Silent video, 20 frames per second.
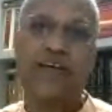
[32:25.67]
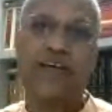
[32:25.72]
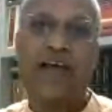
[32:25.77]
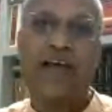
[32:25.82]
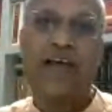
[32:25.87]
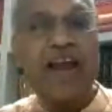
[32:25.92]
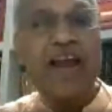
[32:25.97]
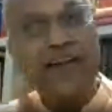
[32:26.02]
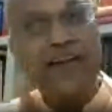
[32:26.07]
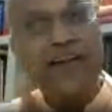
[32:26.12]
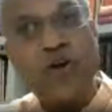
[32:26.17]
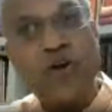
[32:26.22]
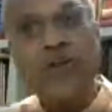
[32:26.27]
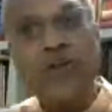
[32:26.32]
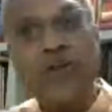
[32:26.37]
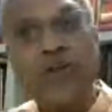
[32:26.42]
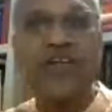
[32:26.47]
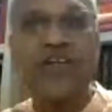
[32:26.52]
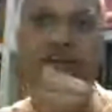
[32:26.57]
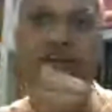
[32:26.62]
and
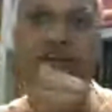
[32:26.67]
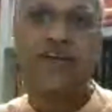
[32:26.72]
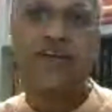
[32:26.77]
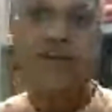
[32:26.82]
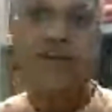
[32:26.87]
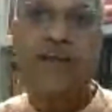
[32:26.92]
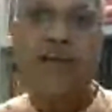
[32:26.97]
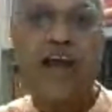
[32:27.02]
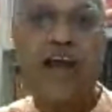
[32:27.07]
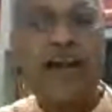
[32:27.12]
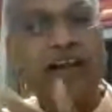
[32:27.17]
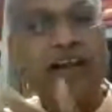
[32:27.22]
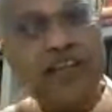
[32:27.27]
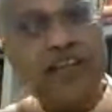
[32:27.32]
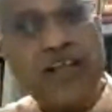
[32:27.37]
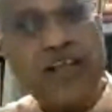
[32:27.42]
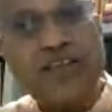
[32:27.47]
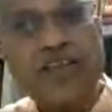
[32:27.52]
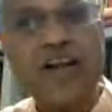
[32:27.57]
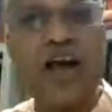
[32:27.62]
Lochan and
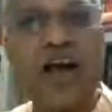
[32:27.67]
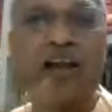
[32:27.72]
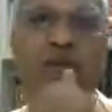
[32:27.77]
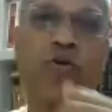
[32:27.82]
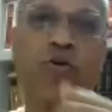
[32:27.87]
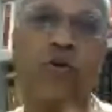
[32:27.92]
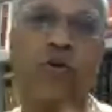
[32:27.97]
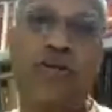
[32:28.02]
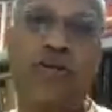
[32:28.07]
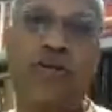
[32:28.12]
Tantra Lok,